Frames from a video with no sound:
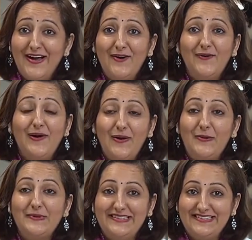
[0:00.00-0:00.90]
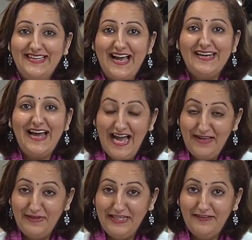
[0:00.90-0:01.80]
who along with his cat, I
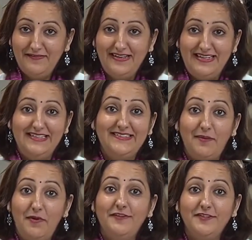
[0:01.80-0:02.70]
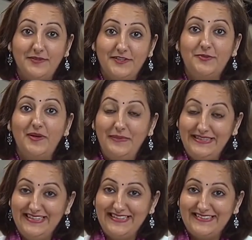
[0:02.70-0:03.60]
believe, attend some of his virtual
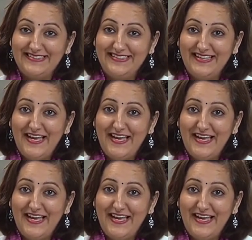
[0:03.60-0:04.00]
meetings.